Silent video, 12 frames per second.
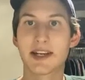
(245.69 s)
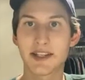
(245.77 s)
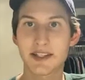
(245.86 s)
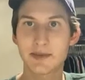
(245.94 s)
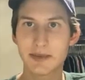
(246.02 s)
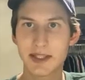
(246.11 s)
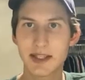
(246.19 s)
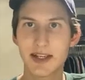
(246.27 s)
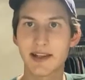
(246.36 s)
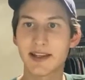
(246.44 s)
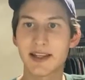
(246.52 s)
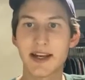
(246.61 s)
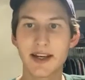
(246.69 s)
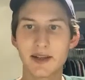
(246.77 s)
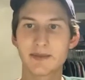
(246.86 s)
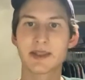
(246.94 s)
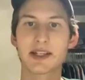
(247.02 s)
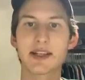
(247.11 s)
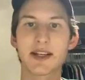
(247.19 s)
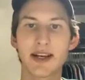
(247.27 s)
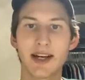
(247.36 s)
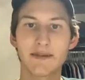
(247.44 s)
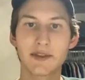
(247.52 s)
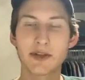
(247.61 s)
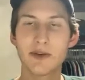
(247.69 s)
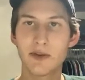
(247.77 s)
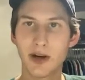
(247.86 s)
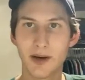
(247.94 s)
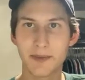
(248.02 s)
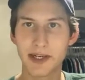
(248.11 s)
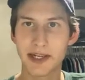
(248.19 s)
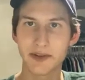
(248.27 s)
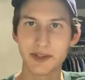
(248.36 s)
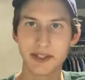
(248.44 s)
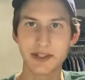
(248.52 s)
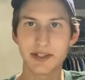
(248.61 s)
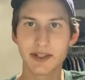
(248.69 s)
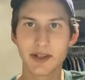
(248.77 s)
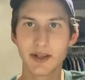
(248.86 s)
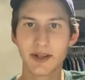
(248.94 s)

SMT and the NMT have two commonalities.